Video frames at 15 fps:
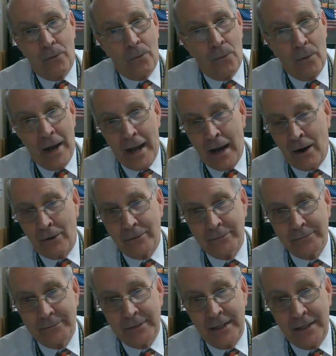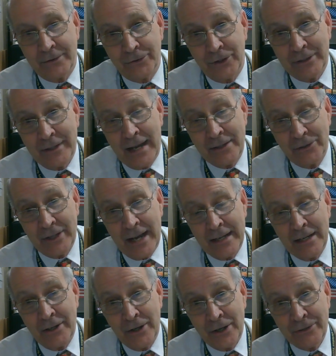Wow. Just like Jack
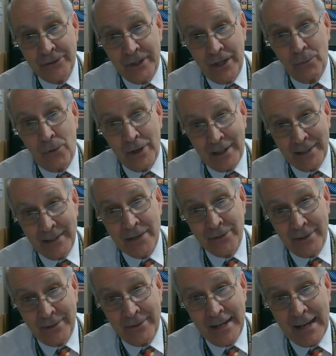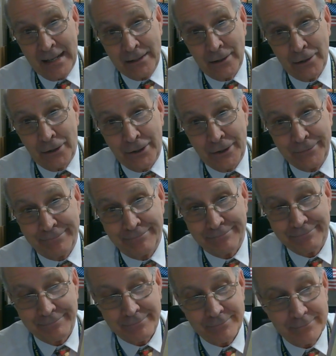and Gus said, what a lesson they had to learn.
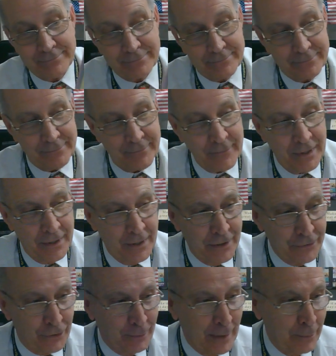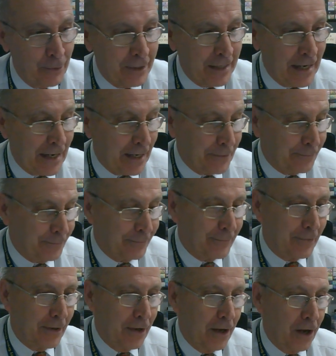Remember again,
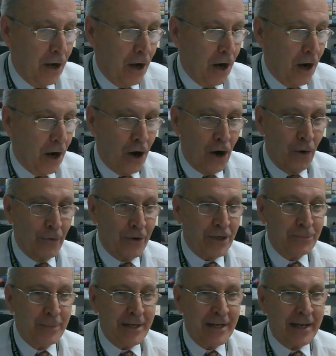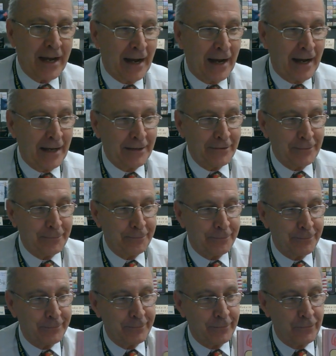always be kind,
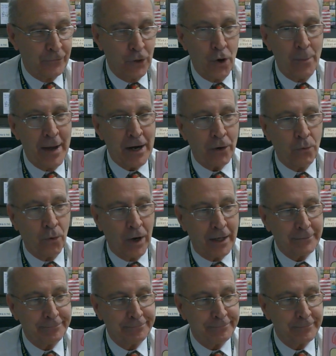no matter what.